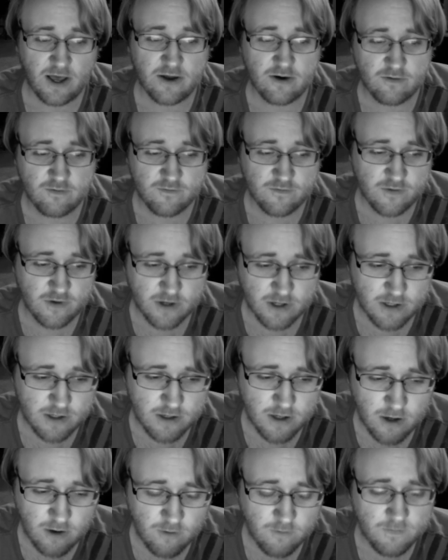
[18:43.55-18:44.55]
I don't
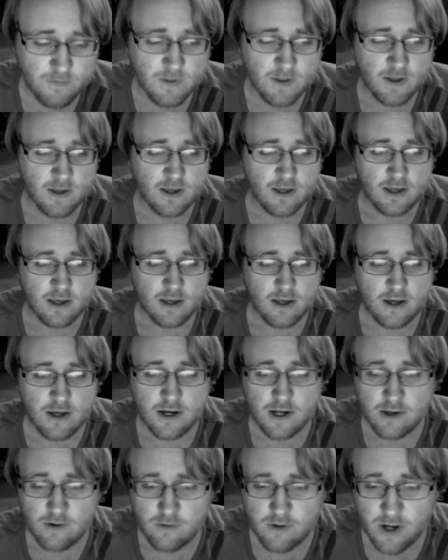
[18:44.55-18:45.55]
fucking know.
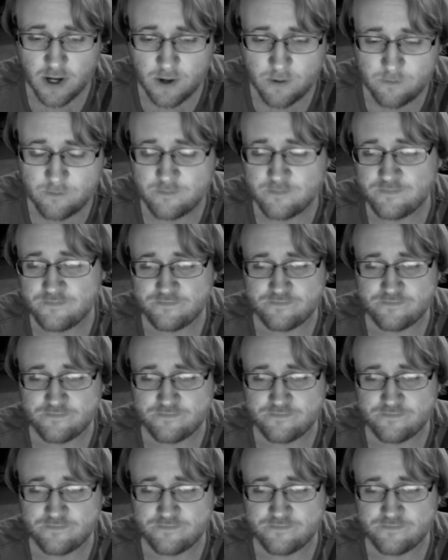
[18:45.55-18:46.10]
Anyway,